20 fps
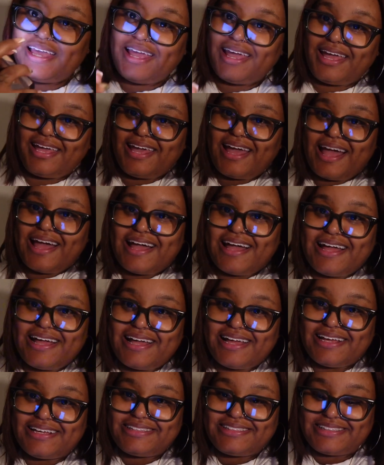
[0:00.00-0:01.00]
Hey
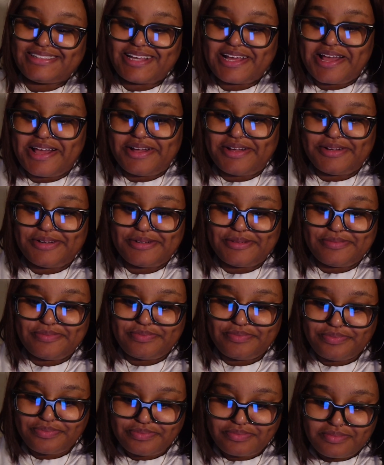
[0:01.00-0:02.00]
guys, where
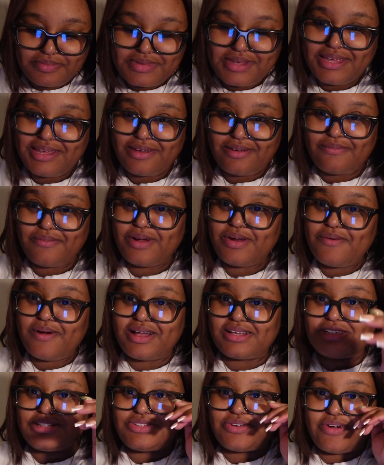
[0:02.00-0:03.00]
do
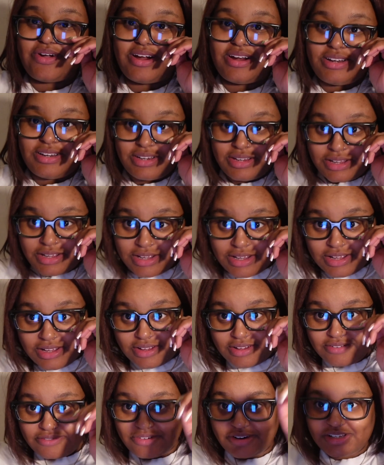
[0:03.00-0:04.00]
I start?
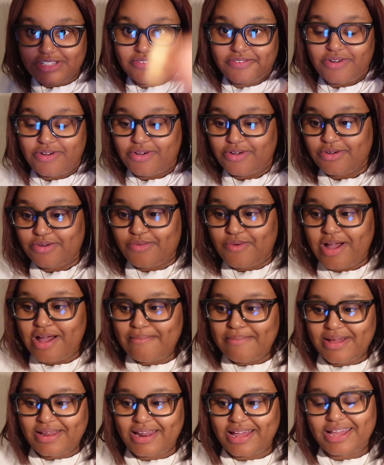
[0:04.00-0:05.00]
First of all, why am
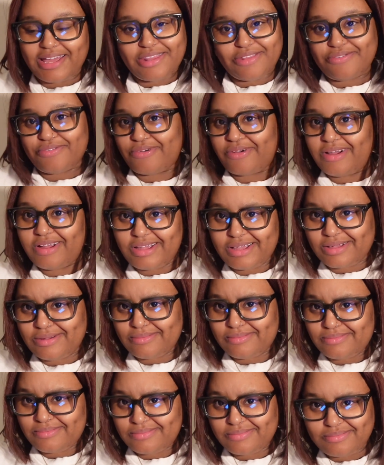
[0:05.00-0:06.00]
I not in the
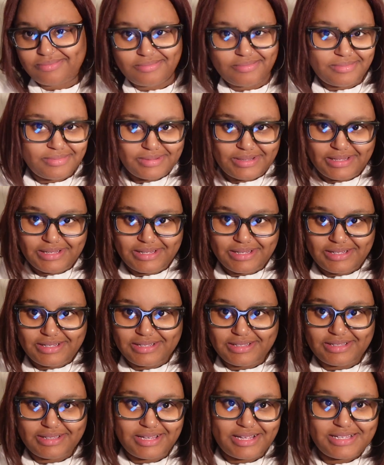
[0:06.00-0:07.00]
frame?
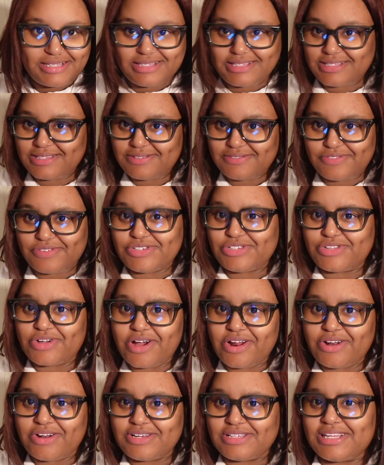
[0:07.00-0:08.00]
For
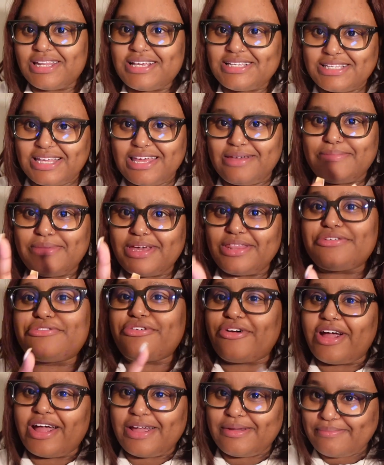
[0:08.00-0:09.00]
starters, let's get me in the
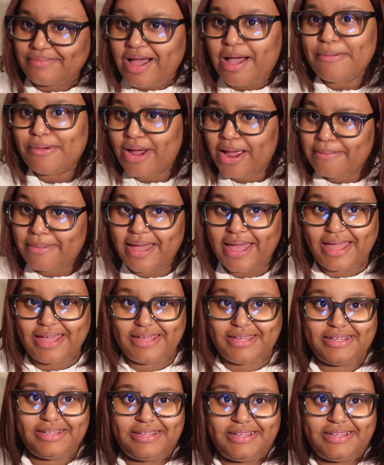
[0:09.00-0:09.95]
frame. I'll be right back.